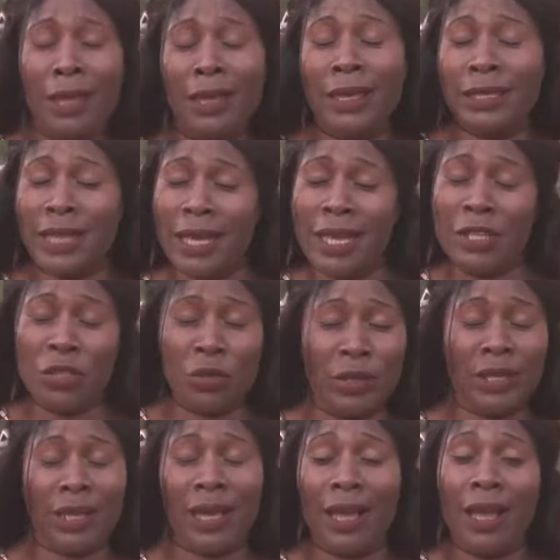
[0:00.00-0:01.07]
It's a
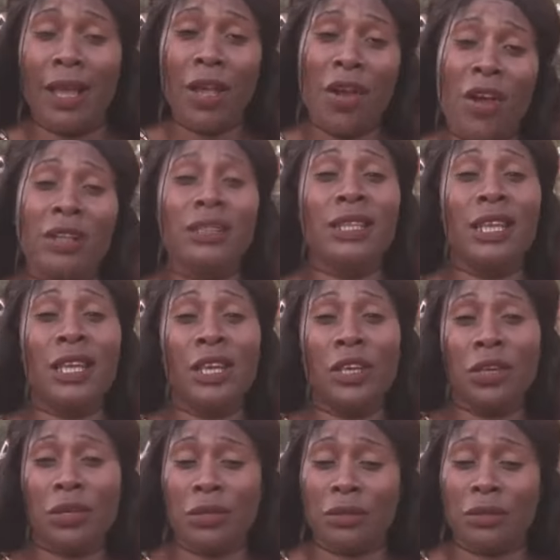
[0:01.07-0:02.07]
junior. Only you,